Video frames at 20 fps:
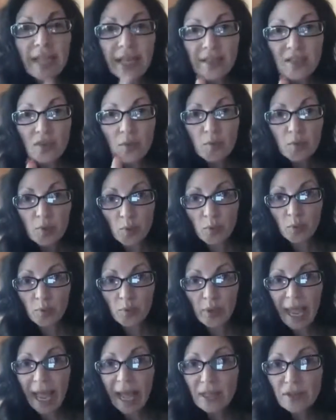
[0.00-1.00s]
so
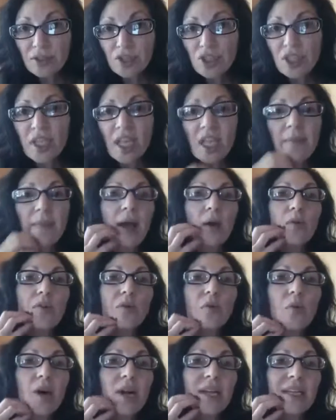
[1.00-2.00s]
Allergen came out
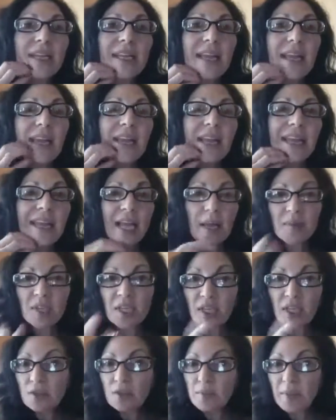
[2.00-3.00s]
with one, and I'm
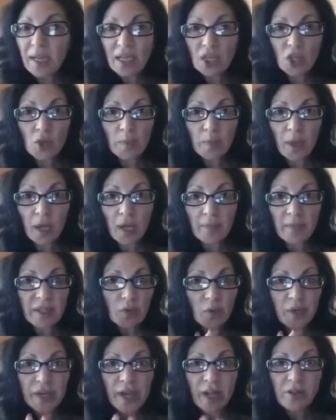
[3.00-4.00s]
going to use my coupon, my
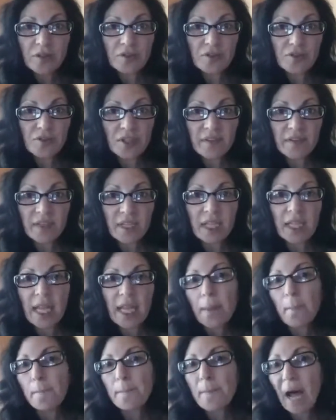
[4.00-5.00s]
$20 certificate,
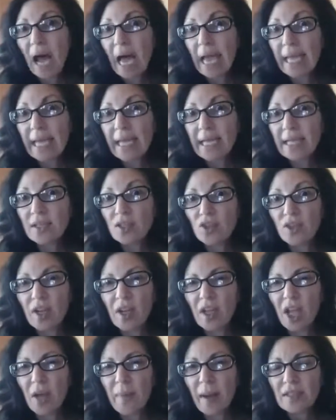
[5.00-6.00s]
and buy it, so
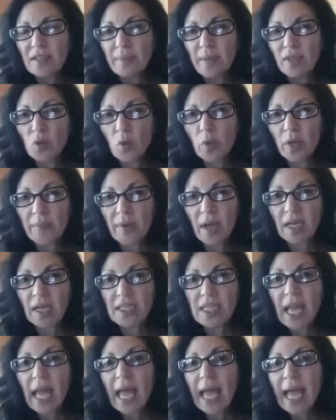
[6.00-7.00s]
it'll come out to about
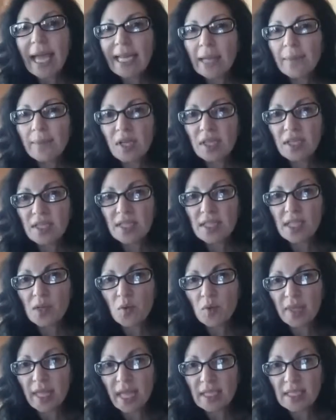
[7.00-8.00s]
$20, and I'm going to see
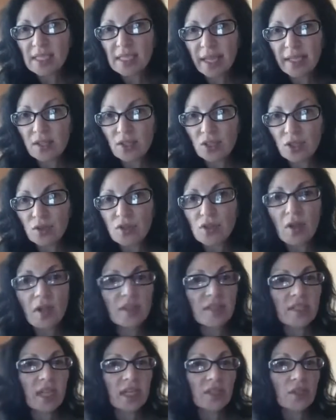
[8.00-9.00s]
what that's like too. So I'll
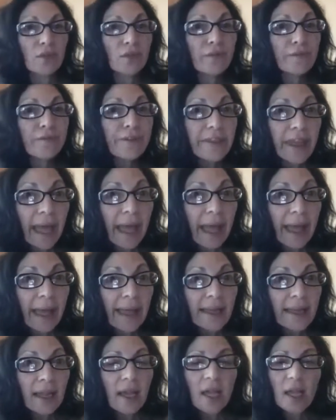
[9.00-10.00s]
stay tuned for
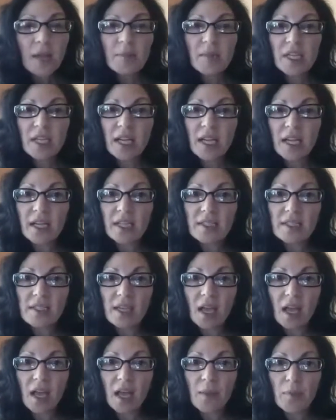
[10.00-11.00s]
that, because
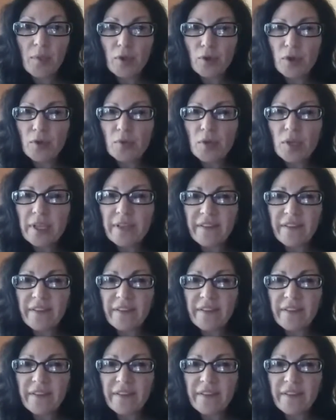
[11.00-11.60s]
they're a really